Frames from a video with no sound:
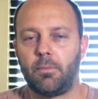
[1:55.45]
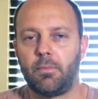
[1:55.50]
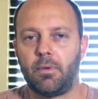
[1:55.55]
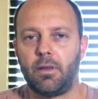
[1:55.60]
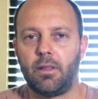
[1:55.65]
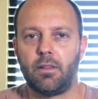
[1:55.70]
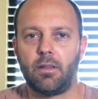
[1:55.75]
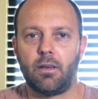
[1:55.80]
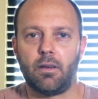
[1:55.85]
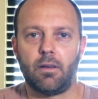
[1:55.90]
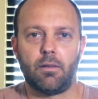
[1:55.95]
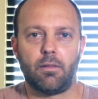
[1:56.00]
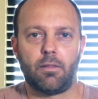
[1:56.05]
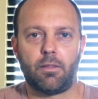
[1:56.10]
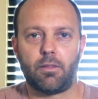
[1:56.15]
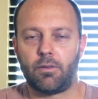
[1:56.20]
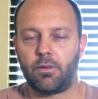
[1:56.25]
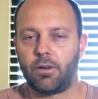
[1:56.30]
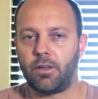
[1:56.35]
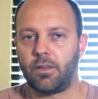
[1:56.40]
in the
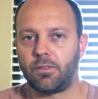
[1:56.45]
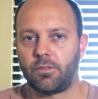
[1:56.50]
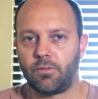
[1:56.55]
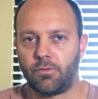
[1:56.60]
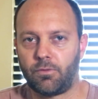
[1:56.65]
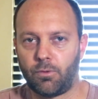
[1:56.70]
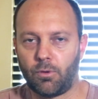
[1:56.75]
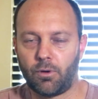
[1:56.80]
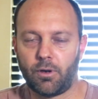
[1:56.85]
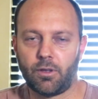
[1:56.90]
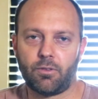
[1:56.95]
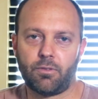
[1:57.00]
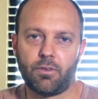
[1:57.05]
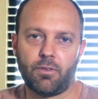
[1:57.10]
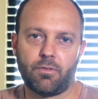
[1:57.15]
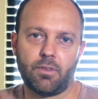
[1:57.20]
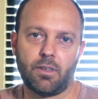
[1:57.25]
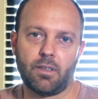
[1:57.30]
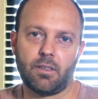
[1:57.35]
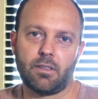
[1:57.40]
30s and 40s,
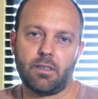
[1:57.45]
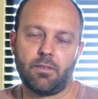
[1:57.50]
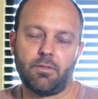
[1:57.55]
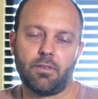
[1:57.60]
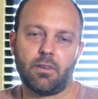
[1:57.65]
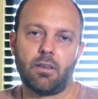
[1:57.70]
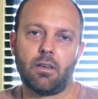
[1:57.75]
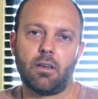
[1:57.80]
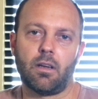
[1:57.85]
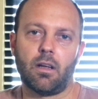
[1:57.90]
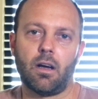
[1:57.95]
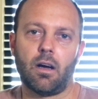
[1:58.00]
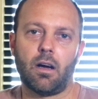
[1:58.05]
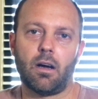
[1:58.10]
50s even,